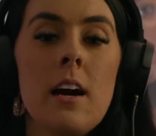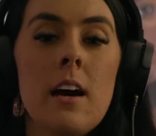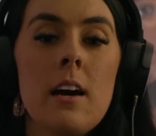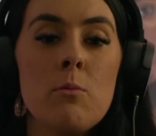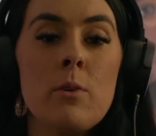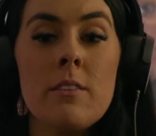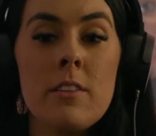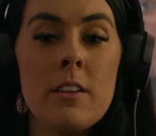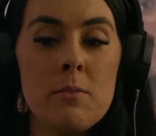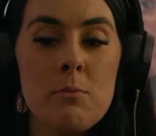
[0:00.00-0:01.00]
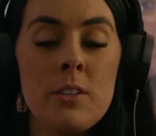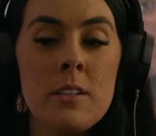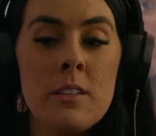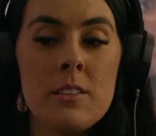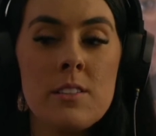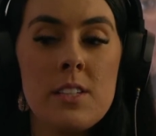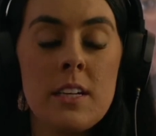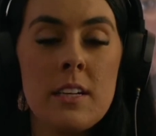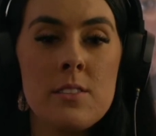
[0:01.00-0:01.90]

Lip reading: whatever that community looks like.